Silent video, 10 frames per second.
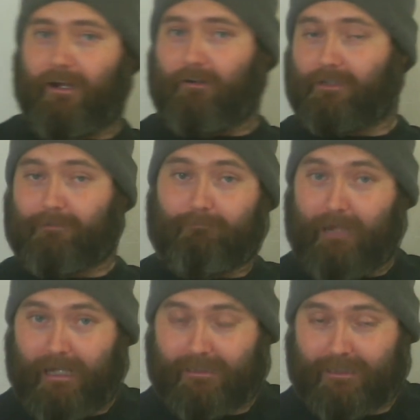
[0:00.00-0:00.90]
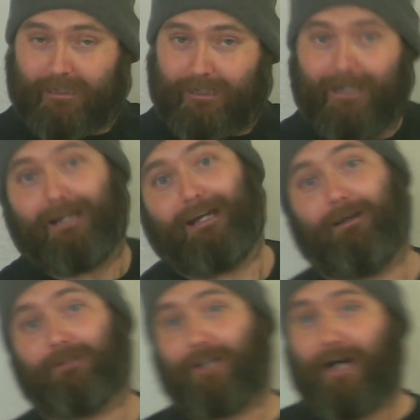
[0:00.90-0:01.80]
It was amazing.
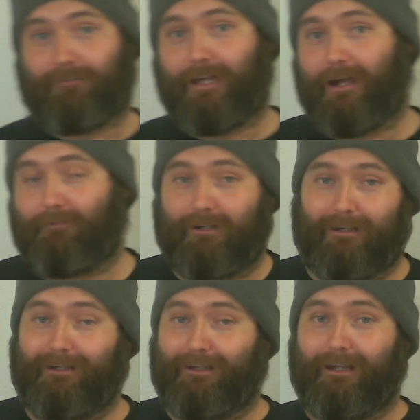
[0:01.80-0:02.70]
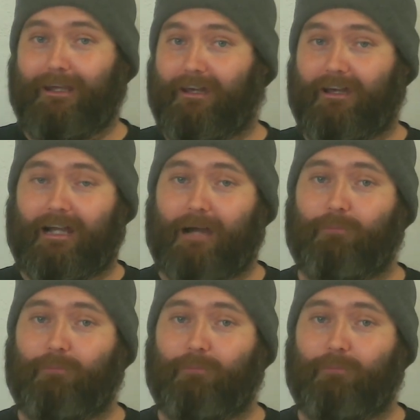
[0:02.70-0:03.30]
It was off camera, and I got